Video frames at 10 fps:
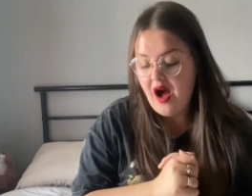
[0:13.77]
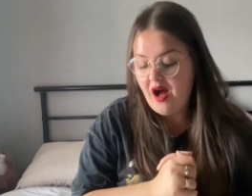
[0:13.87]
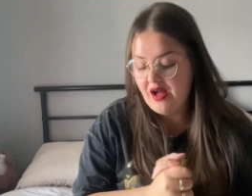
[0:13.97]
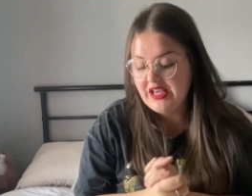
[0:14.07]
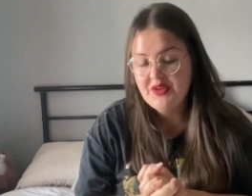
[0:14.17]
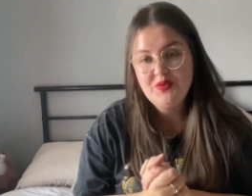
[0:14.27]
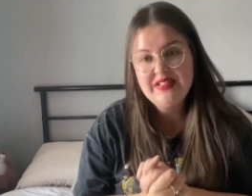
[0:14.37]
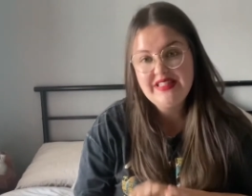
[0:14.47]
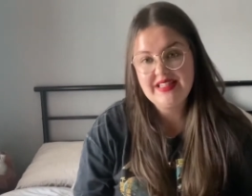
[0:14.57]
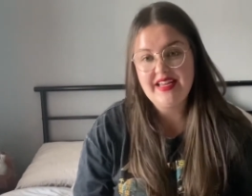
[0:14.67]
I
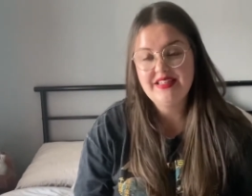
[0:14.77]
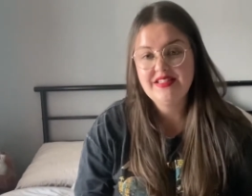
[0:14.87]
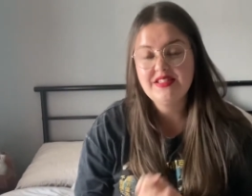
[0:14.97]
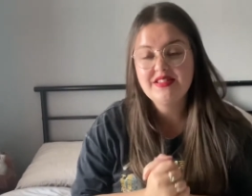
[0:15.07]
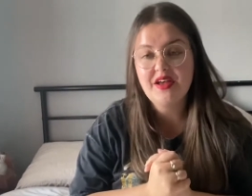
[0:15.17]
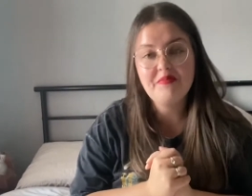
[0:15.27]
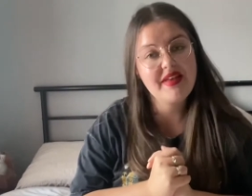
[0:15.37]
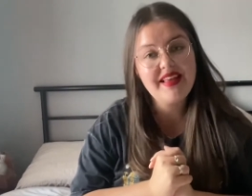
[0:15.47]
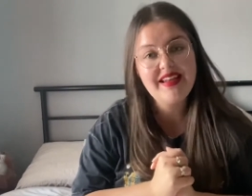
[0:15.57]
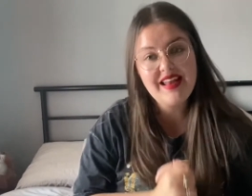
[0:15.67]
was sent some
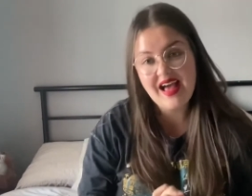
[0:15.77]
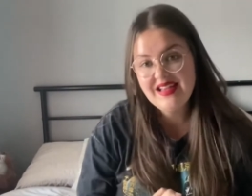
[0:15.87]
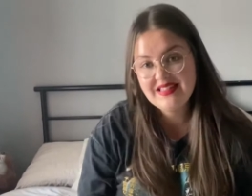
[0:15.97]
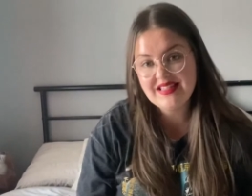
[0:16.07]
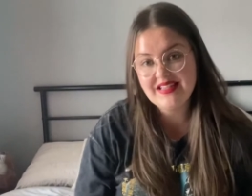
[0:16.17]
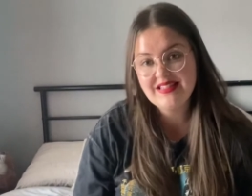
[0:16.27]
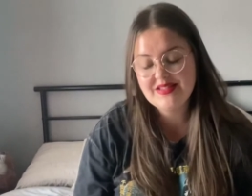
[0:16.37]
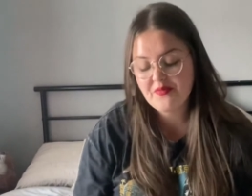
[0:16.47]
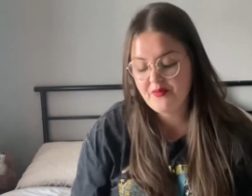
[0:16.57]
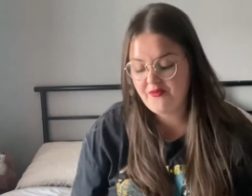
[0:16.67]
glasses
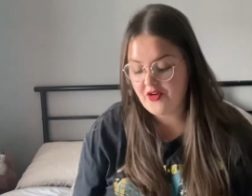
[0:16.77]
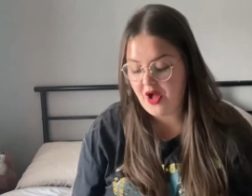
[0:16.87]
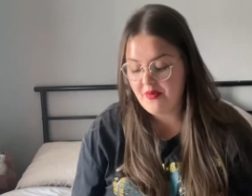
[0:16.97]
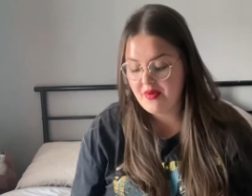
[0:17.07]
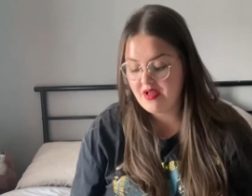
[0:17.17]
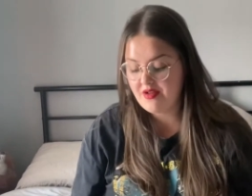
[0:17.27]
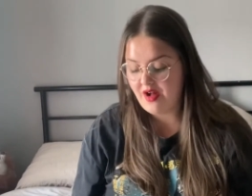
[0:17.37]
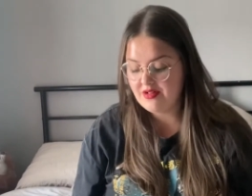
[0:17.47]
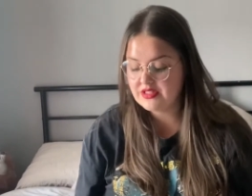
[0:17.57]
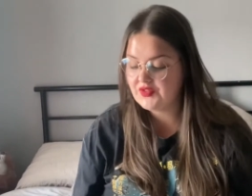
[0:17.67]
from
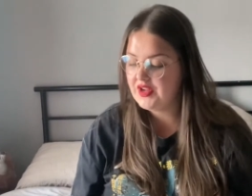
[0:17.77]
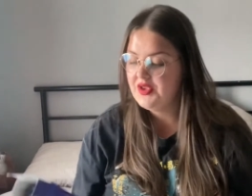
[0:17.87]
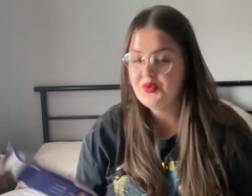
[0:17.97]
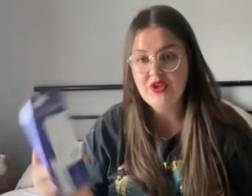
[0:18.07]
Goggles4u.